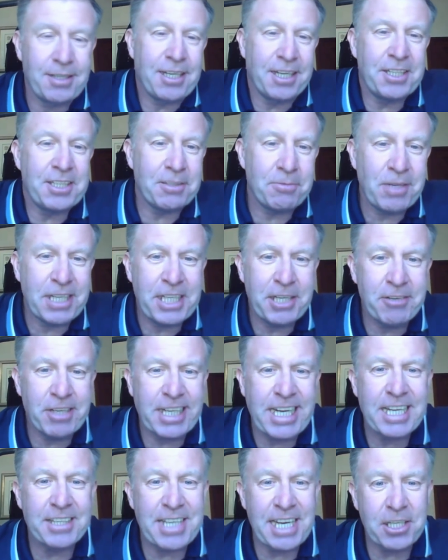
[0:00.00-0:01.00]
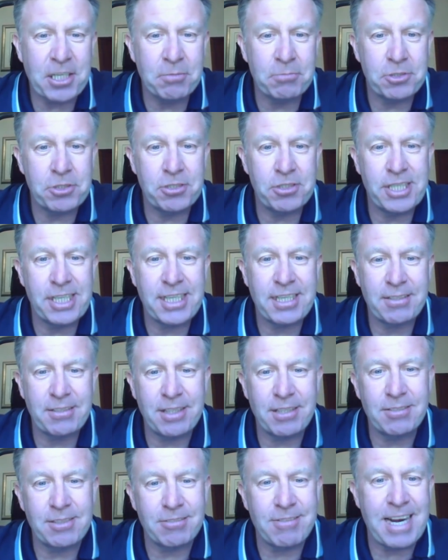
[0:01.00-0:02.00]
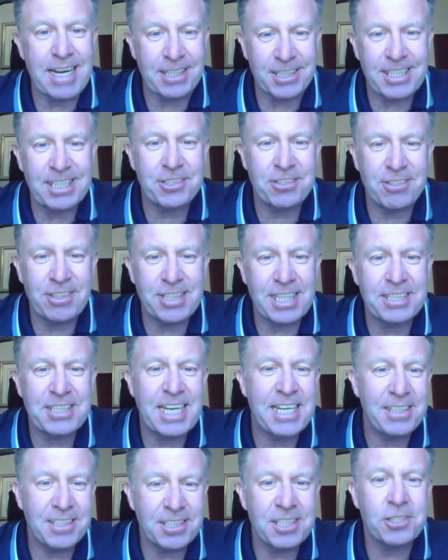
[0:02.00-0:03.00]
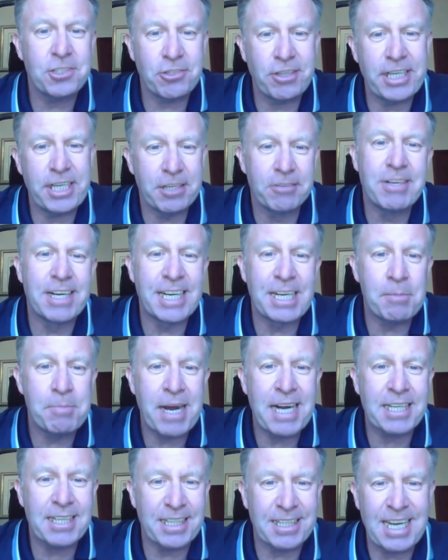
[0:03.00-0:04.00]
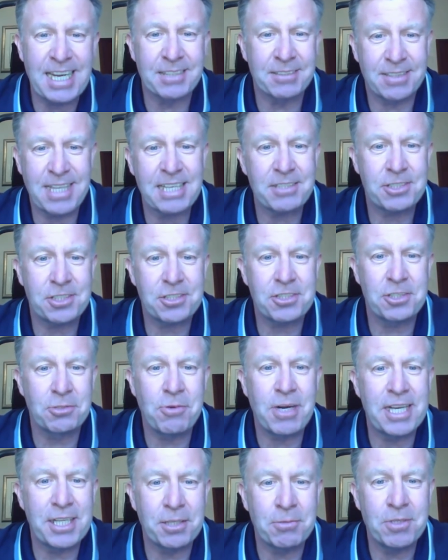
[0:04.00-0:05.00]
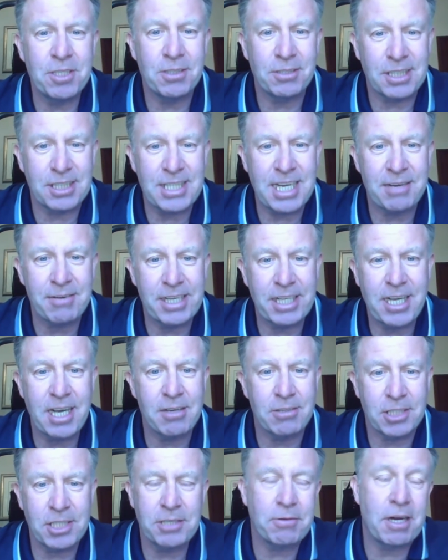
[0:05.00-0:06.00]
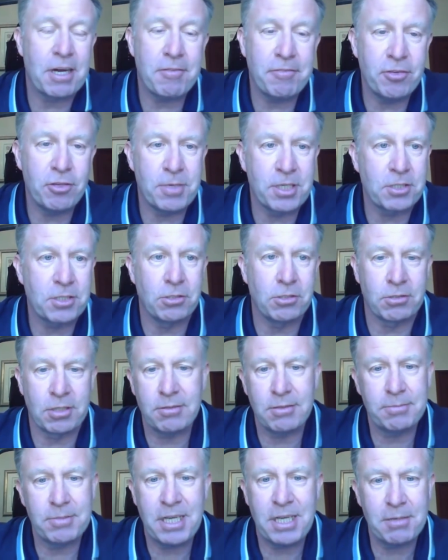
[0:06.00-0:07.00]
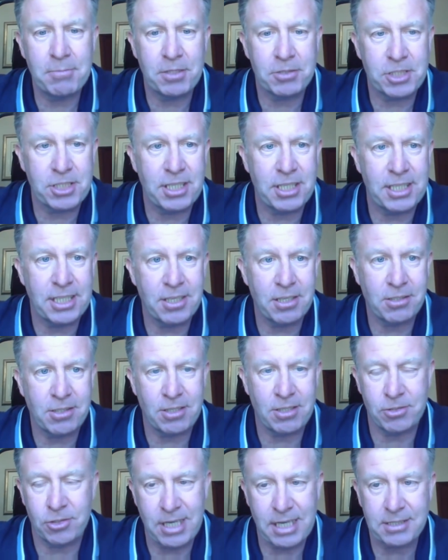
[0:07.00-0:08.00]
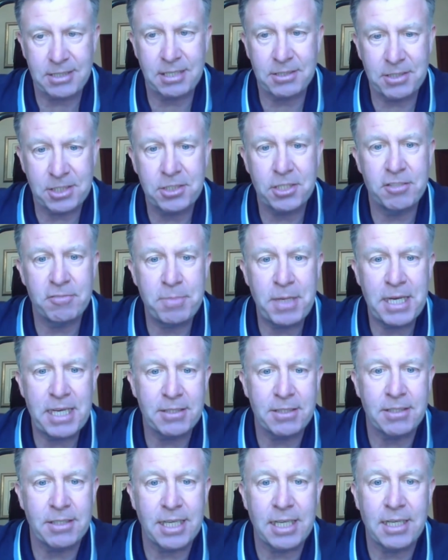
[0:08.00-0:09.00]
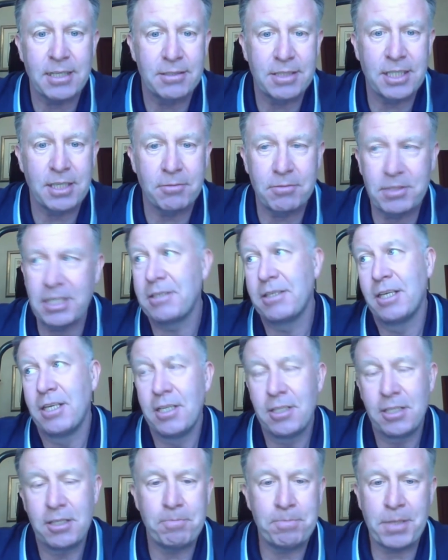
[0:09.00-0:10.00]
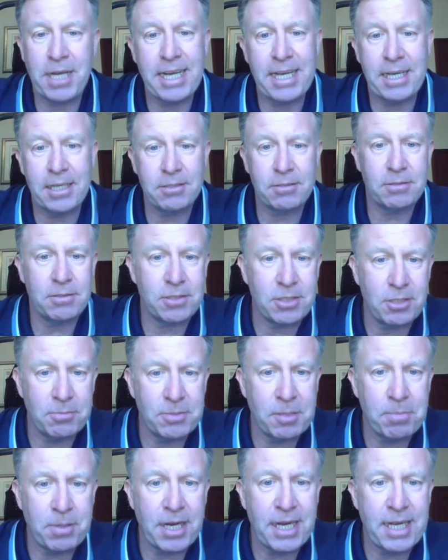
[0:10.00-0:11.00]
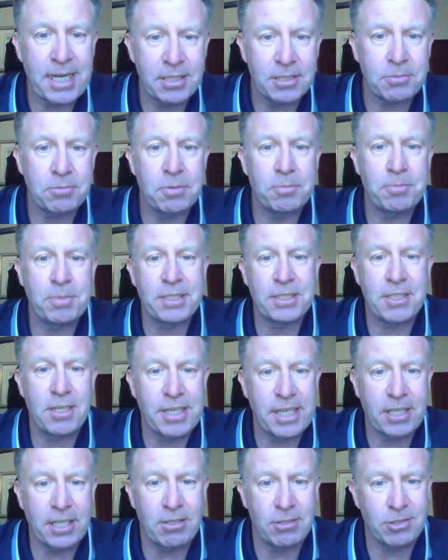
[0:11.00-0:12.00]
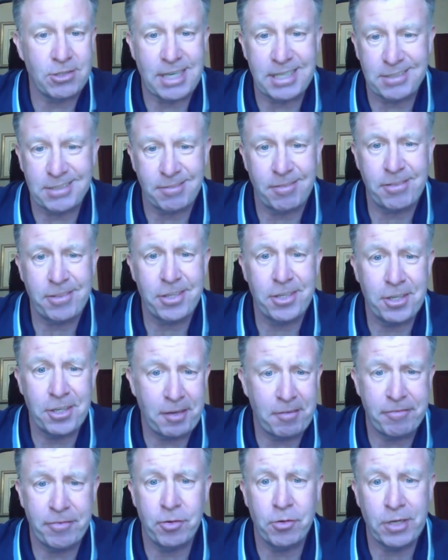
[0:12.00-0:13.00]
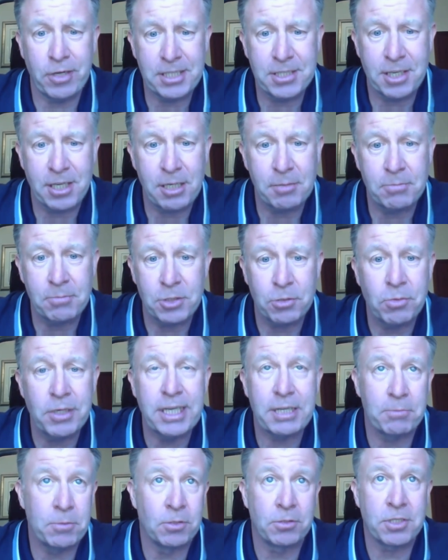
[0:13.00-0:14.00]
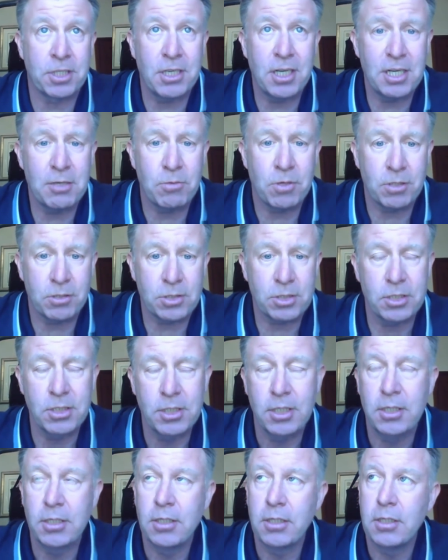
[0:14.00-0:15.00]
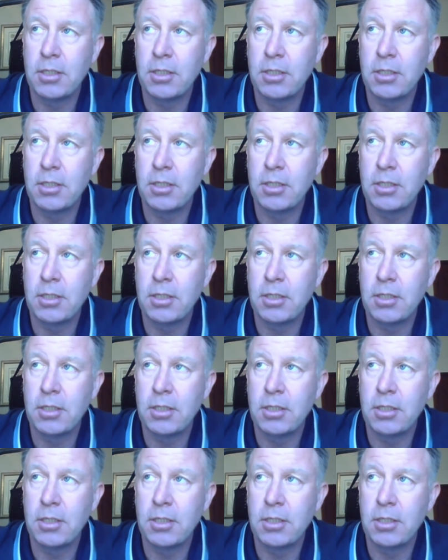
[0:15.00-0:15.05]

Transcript: And when you're a kid, that comes through the ranks. They tend to treat you really badly. That's just the way of the world. It's how it goes. Anyway, I fought my corner. No, I'm not signing that contract. I deserve better than that. You know, the players. Some of the players would be signing contracts on 30, 40 times a week more than I was.